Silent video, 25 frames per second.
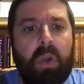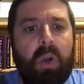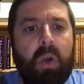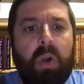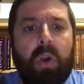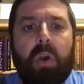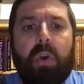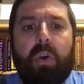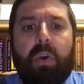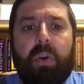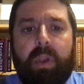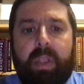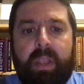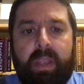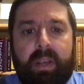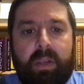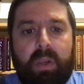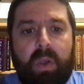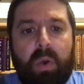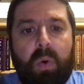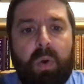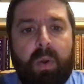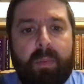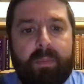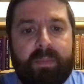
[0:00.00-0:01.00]
Hurry and
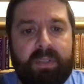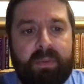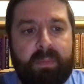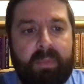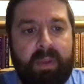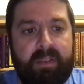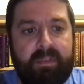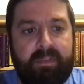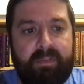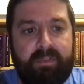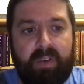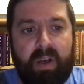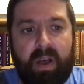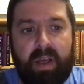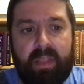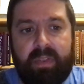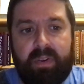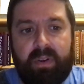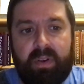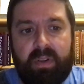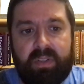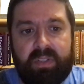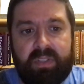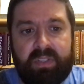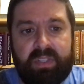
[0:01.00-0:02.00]
go up to my
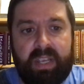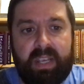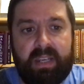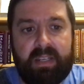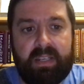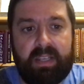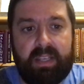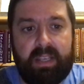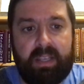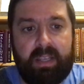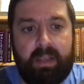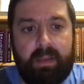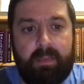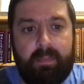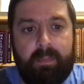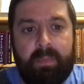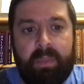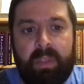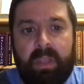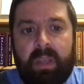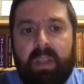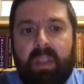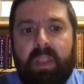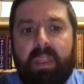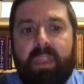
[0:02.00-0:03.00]
father and say to him,
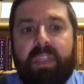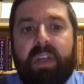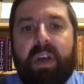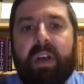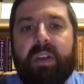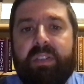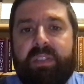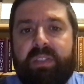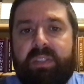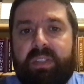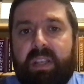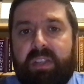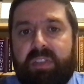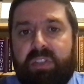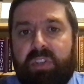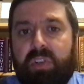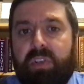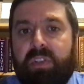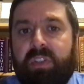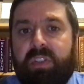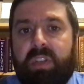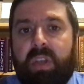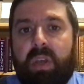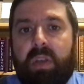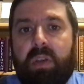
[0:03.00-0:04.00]
'Thus says your
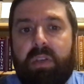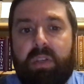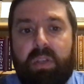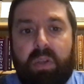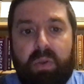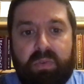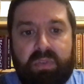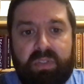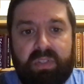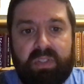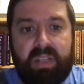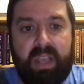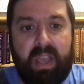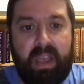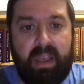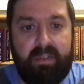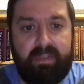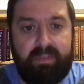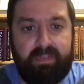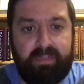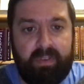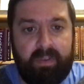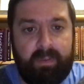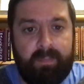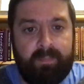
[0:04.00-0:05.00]
son
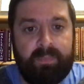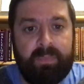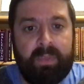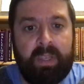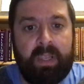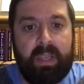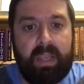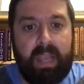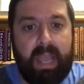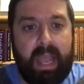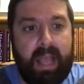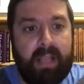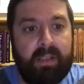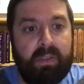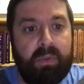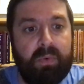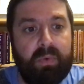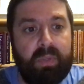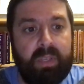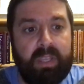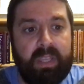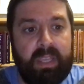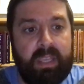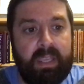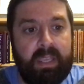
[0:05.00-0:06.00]
Yosef,
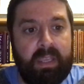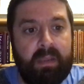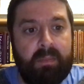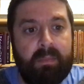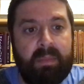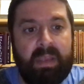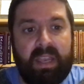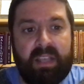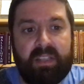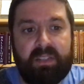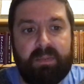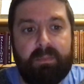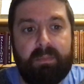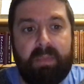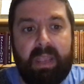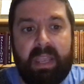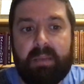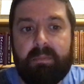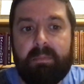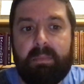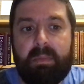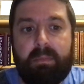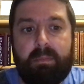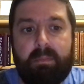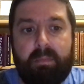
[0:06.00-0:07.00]
Elohim has
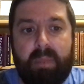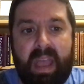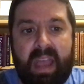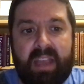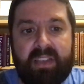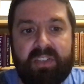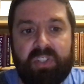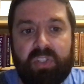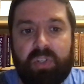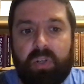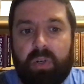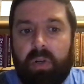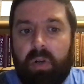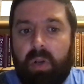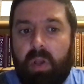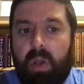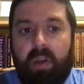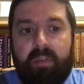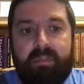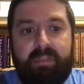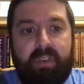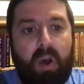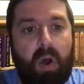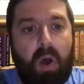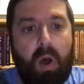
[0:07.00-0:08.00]
made me master
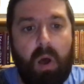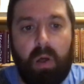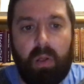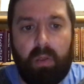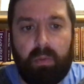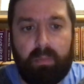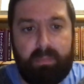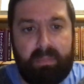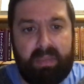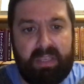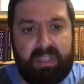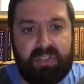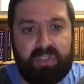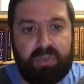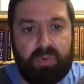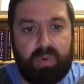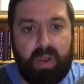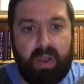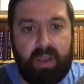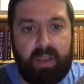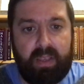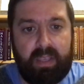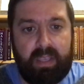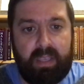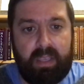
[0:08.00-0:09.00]
of all
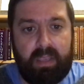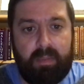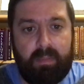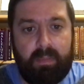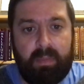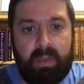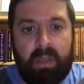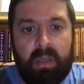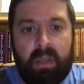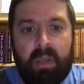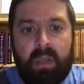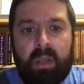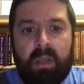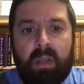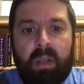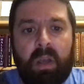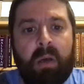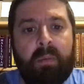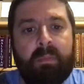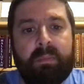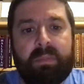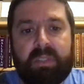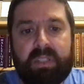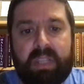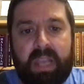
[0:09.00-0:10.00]
Mitsrayim.
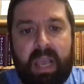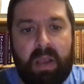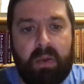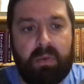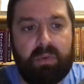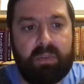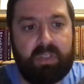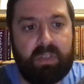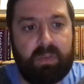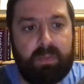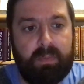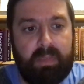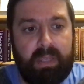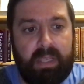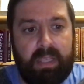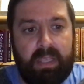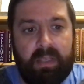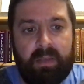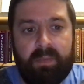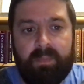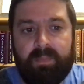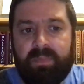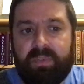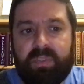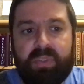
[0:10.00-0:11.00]
Come down to me,
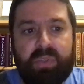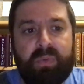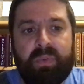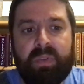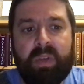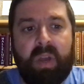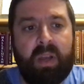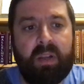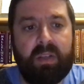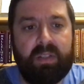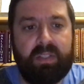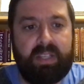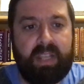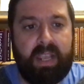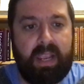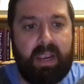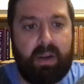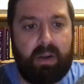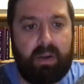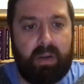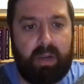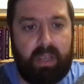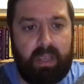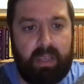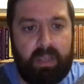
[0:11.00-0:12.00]
do not
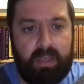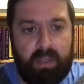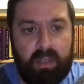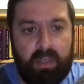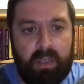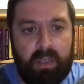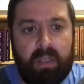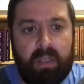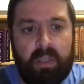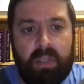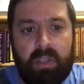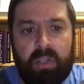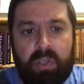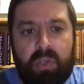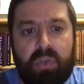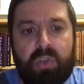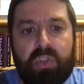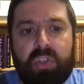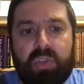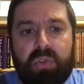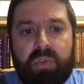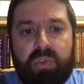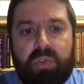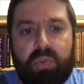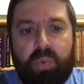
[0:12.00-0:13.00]
tarry. You
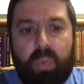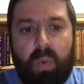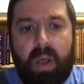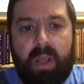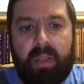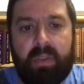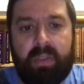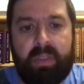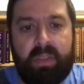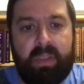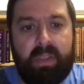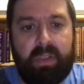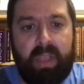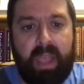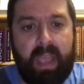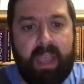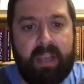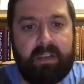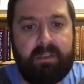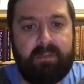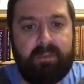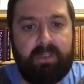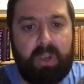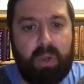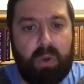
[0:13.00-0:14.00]
shall dwell in the
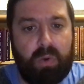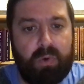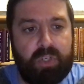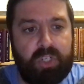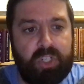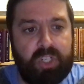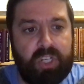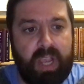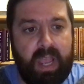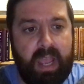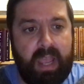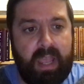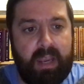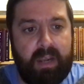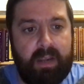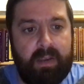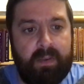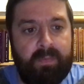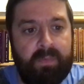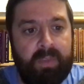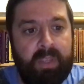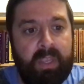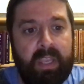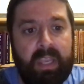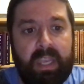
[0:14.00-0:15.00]
land of Goshen,
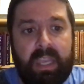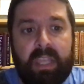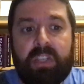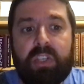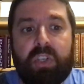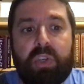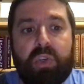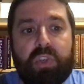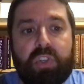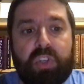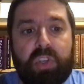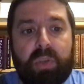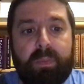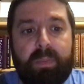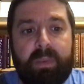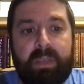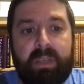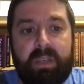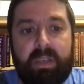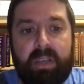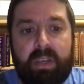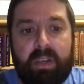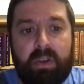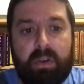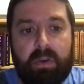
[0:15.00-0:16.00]
and you shall be
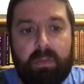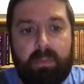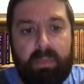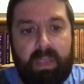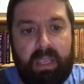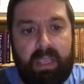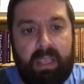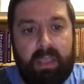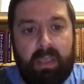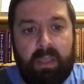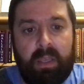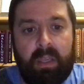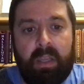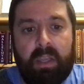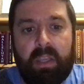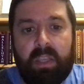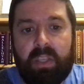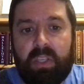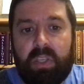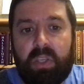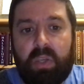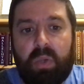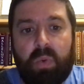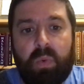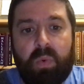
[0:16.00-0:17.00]
near me,
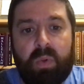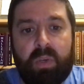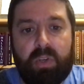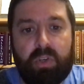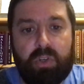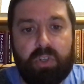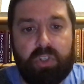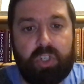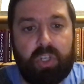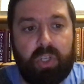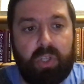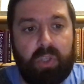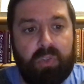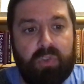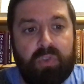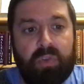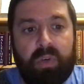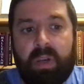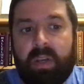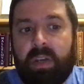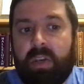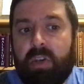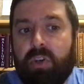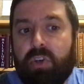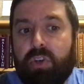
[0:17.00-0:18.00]
you and your
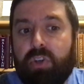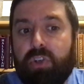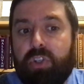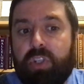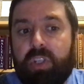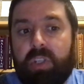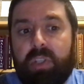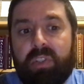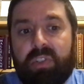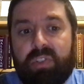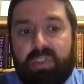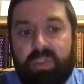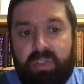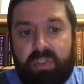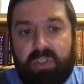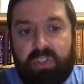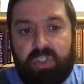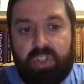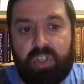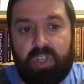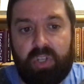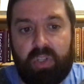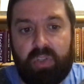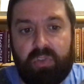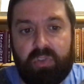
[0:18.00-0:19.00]
children and your children's
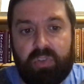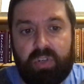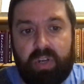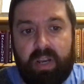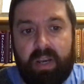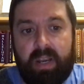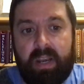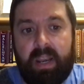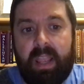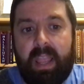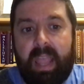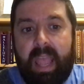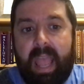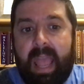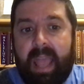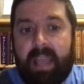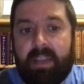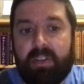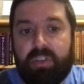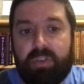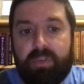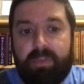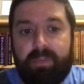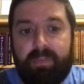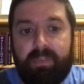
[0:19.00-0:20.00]
children,
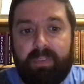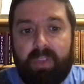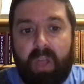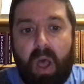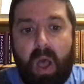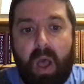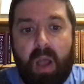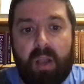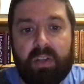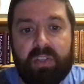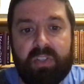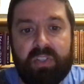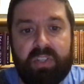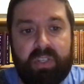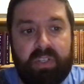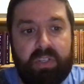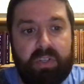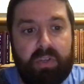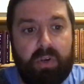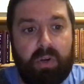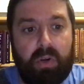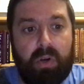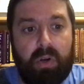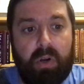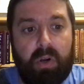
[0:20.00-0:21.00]
and your flocks,
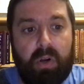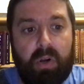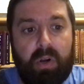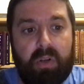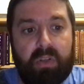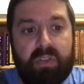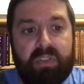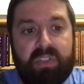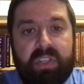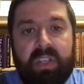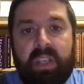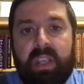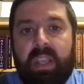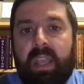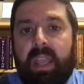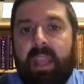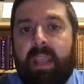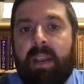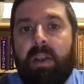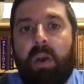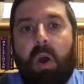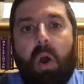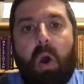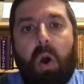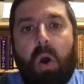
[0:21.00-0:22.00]
your herds,
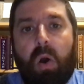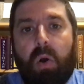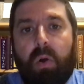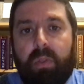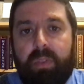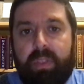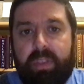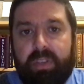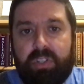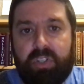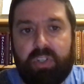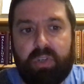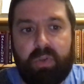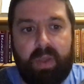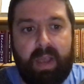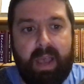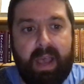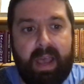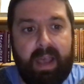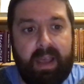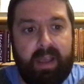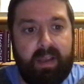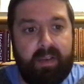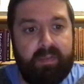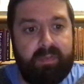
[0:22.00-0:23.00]
and all that you
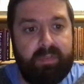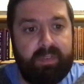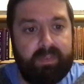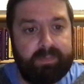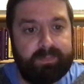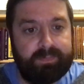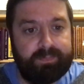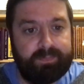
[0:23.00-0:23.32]
have.